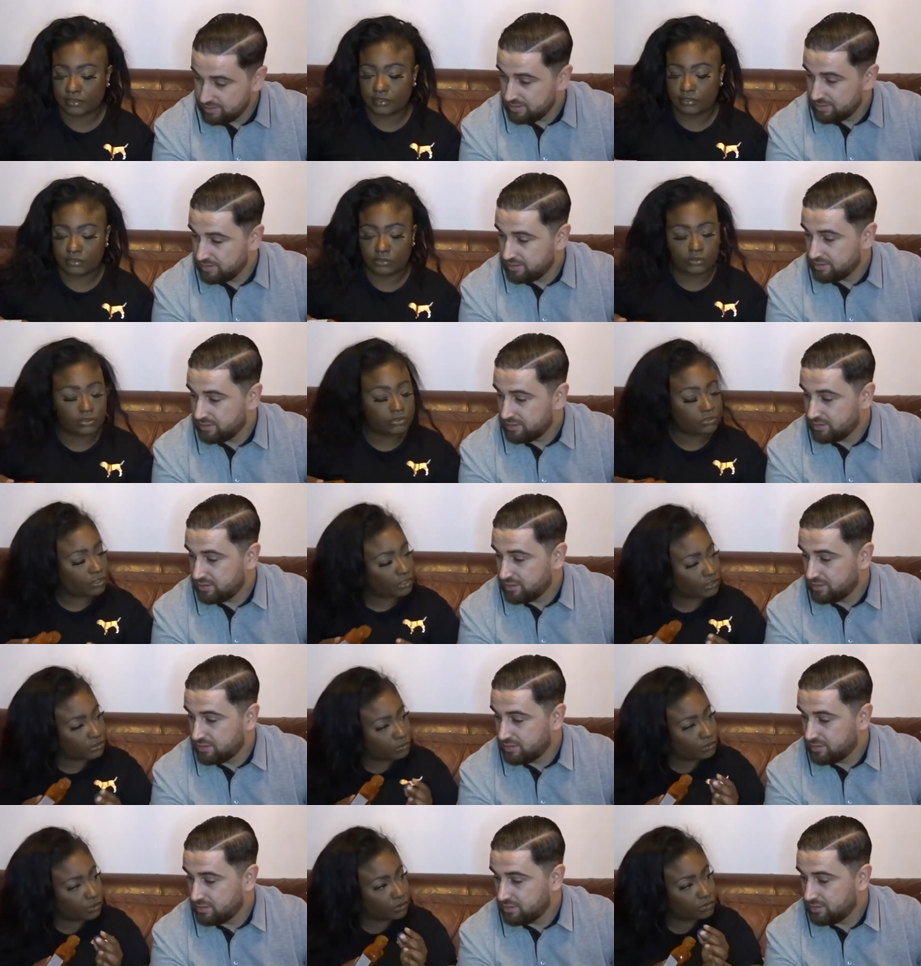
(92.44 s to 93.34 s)
Speaker 1: you want to try
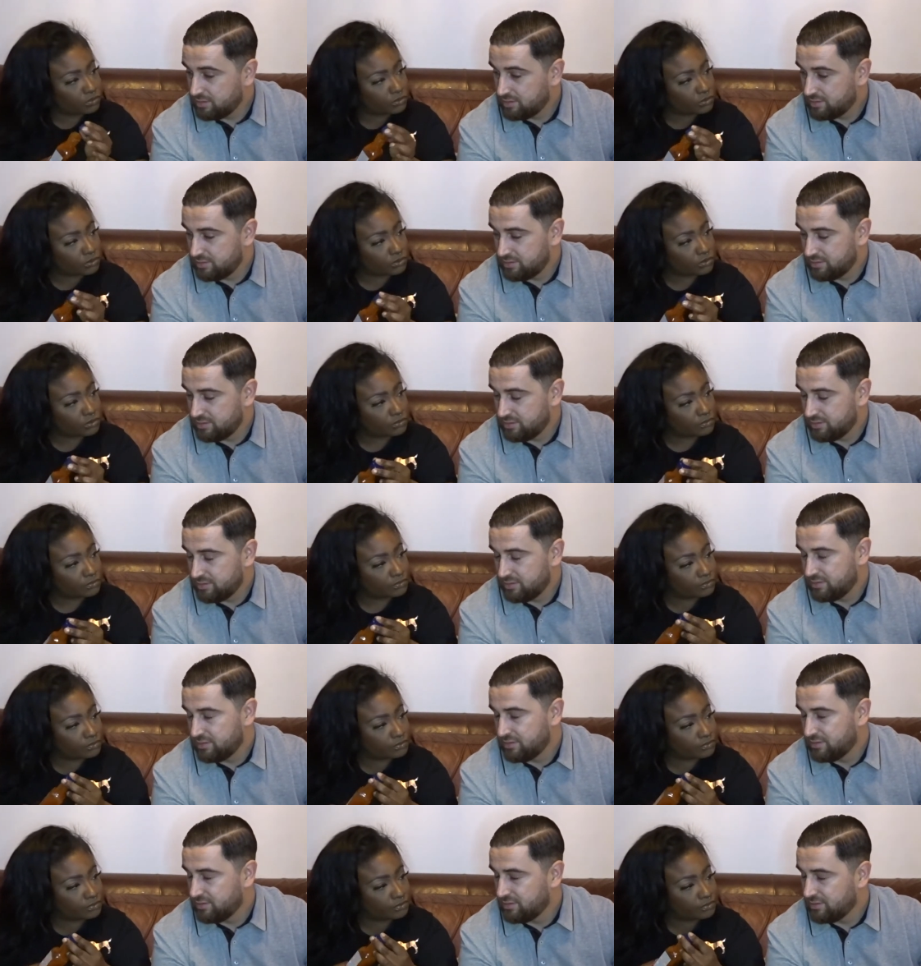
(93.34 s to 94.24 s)
some hot sauce?
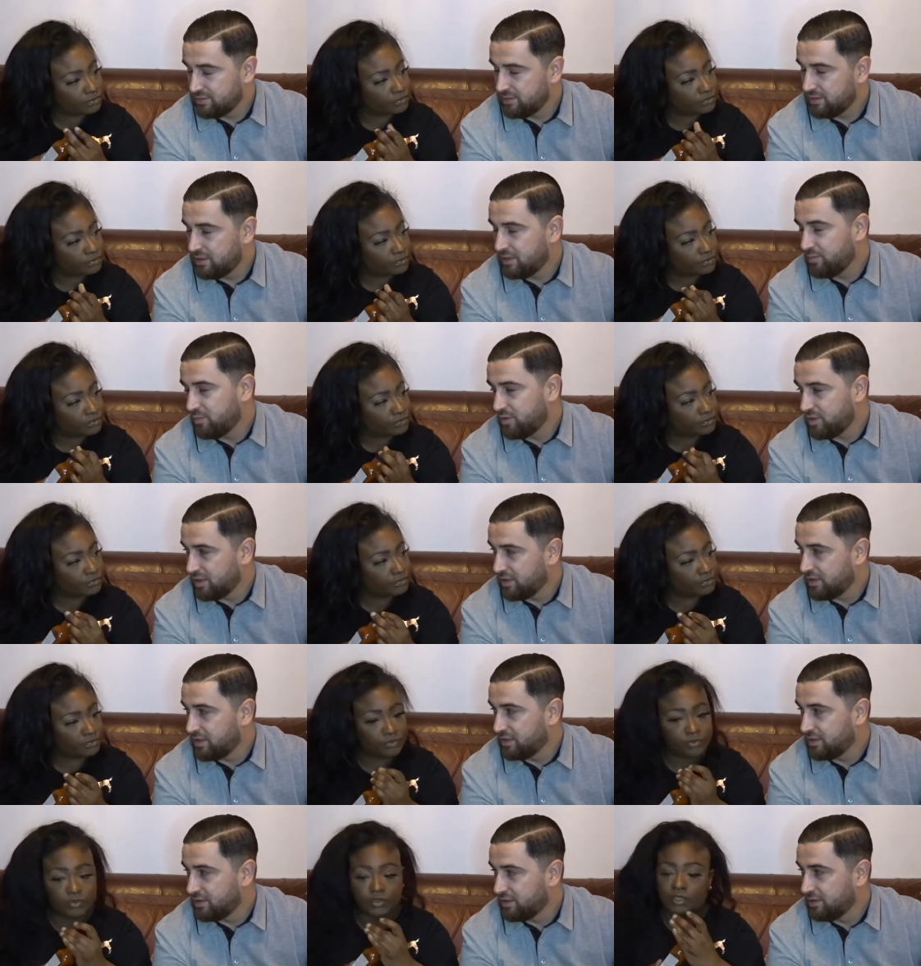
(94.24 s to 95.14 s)
Speaker 2: No, I might,
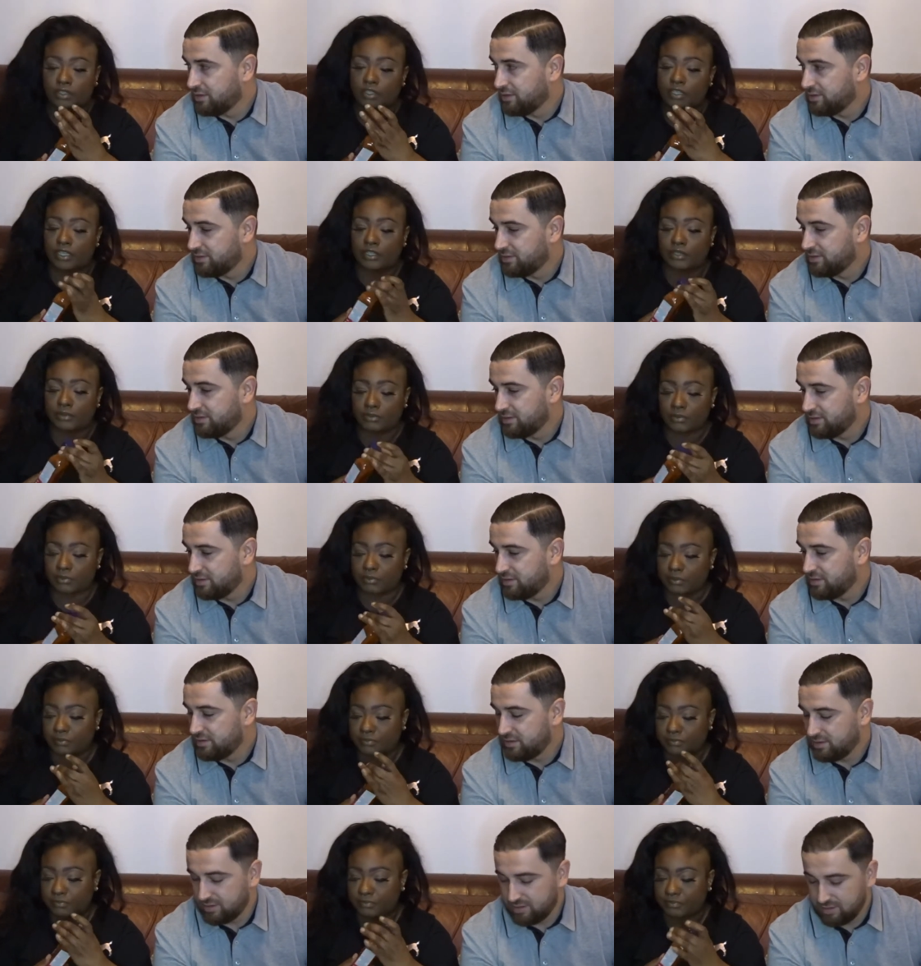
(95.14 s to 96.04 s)
thank you. Okay, no problem.
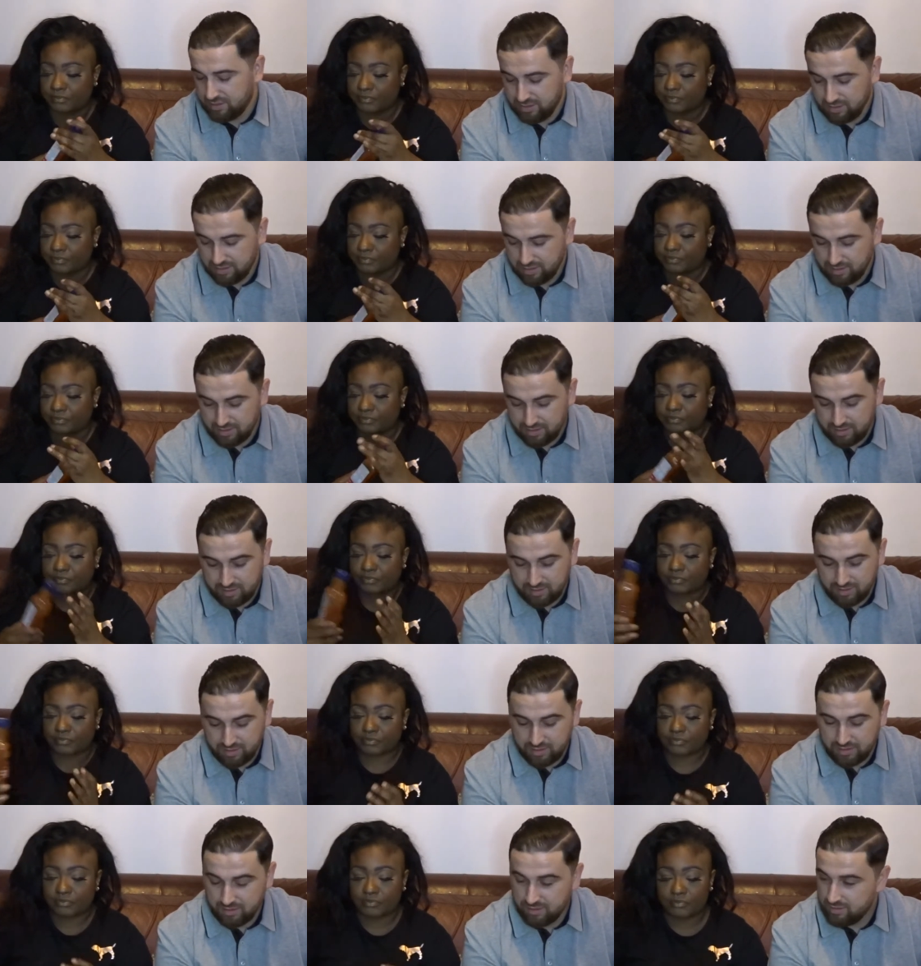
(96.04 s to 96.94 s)

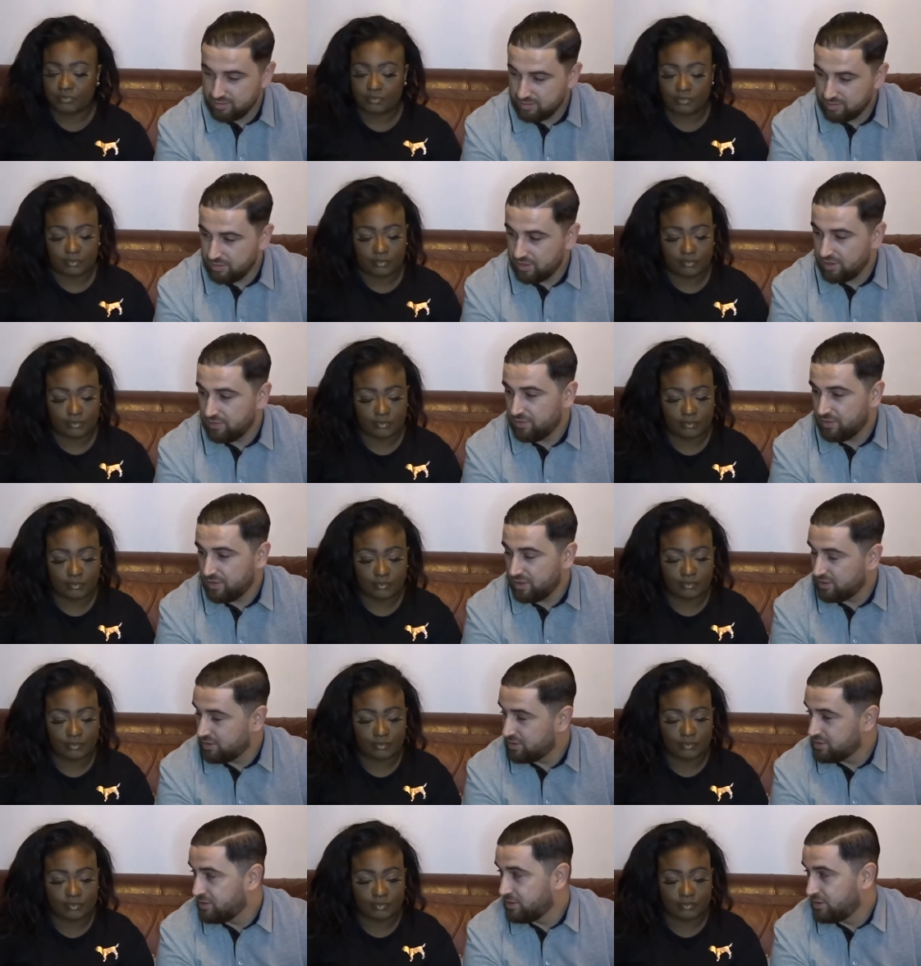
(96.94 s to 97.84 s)
Not everything
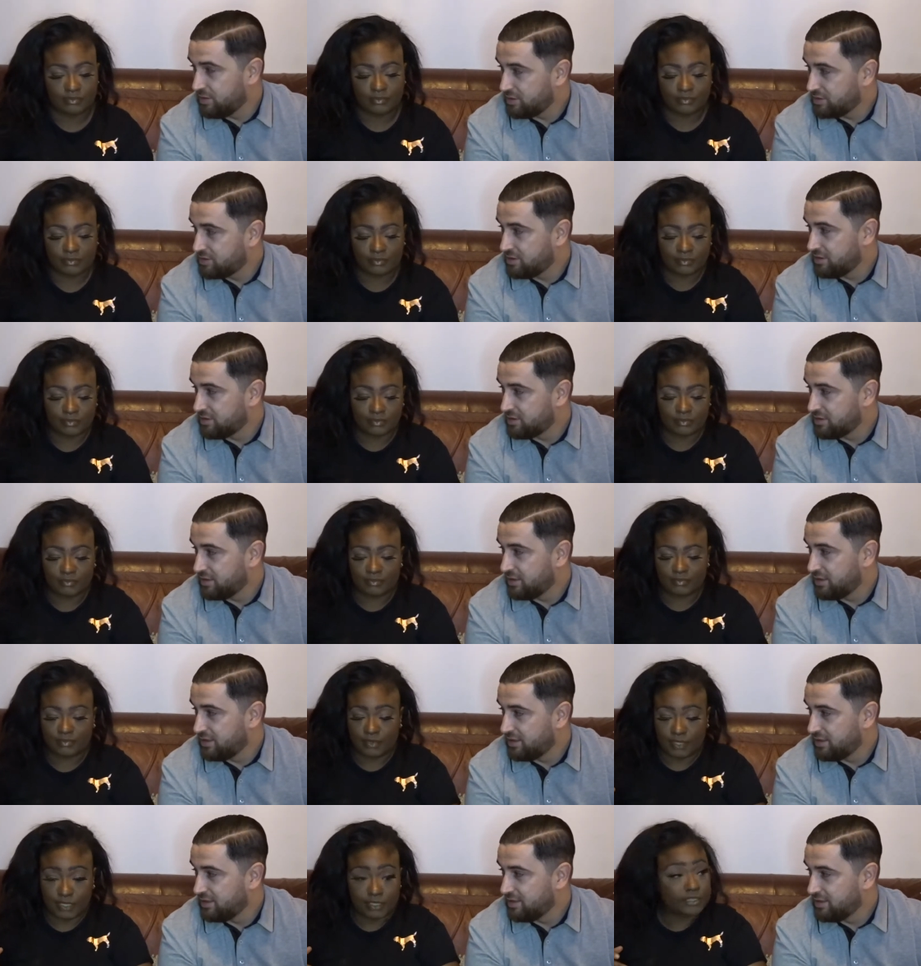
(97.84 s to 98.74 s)
goes with hot sauce in
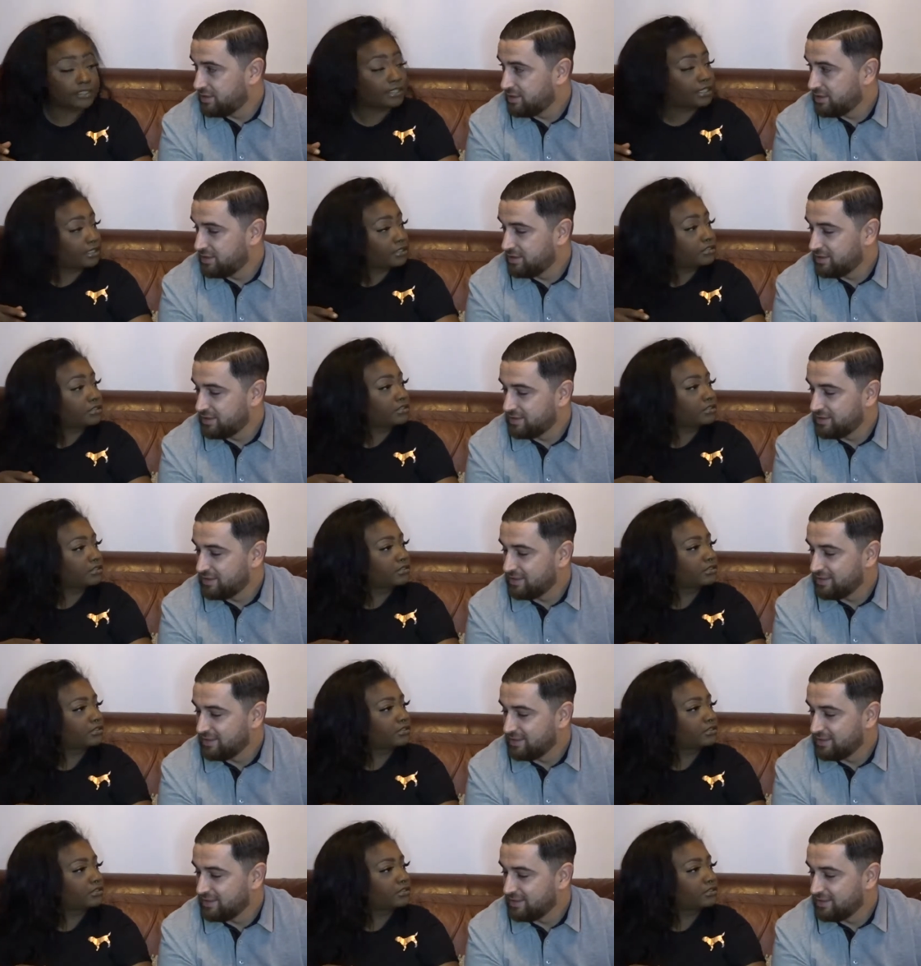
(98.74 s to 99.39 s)
it? Yes, it
Speaker 1: does.